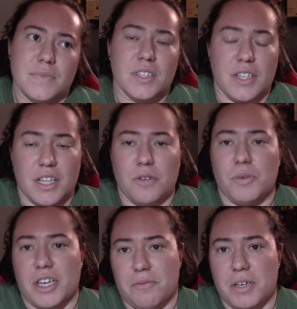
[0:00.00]
then
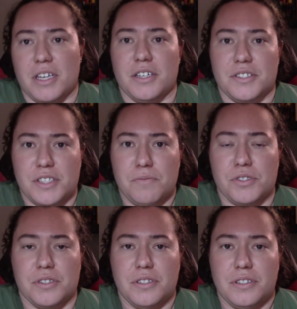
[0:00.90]
we have made an
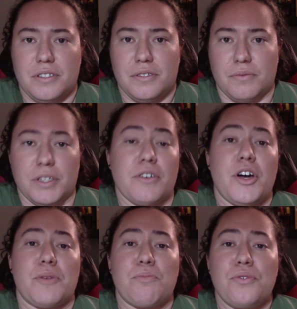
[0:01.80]
assumption. We are
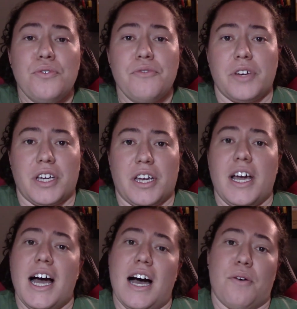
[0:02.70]
not proving
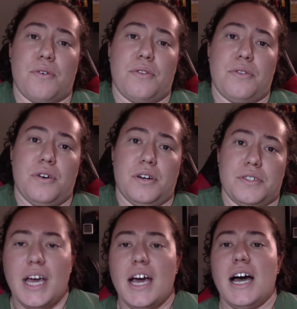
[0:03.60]
our thoughts.